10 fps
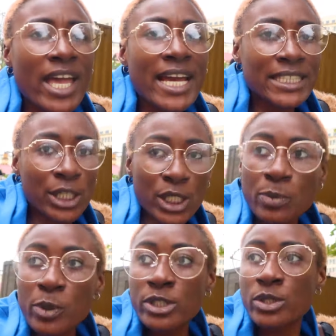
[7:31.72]
any
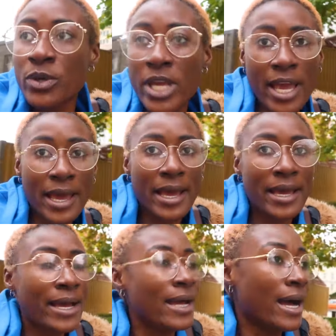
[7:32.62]
hospital
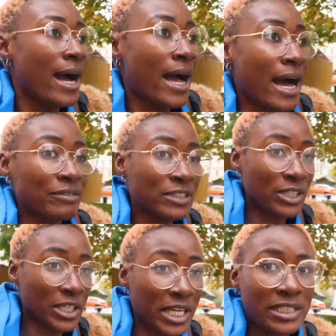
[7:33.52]
here, I
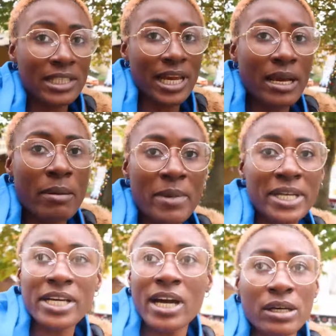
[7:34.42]
haven't done any like
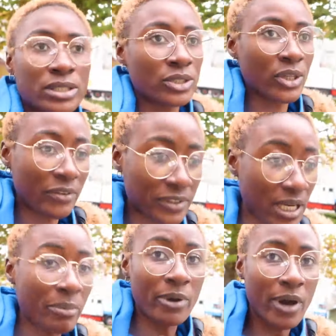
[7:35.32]
medical stuff
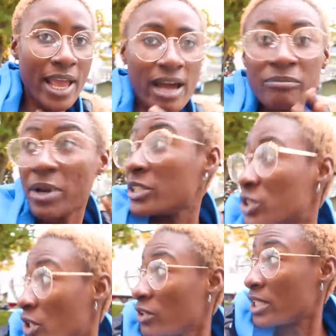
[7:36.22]
here, but I have my
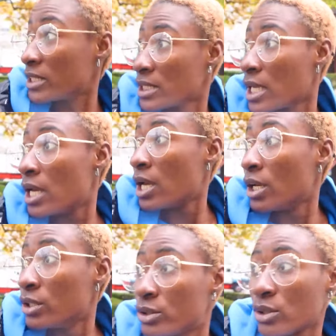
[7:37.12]
insurance.
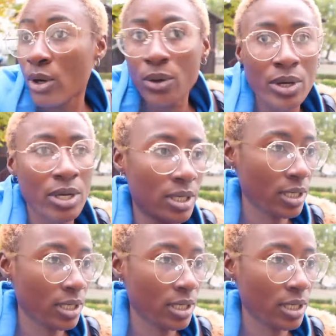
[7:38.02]
So